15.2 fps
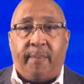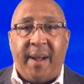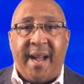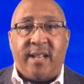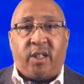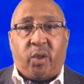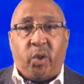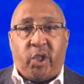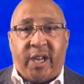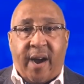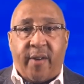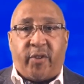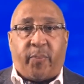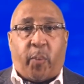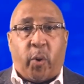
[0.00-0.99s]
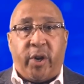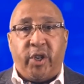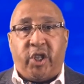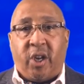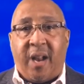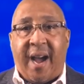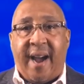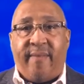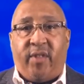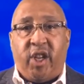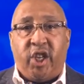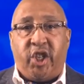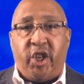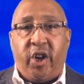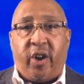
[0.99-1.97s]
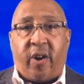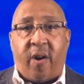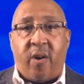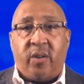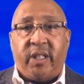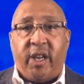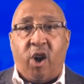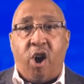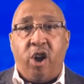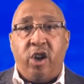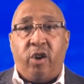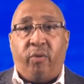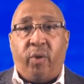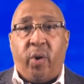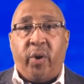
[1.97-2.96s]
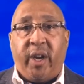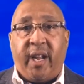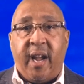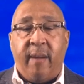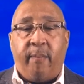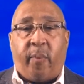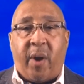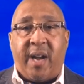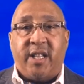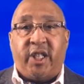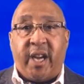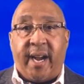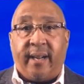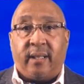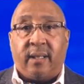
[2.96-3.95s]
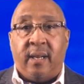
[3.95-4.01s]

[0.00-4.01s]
past due child support in July of this year called the On the Road Again Project.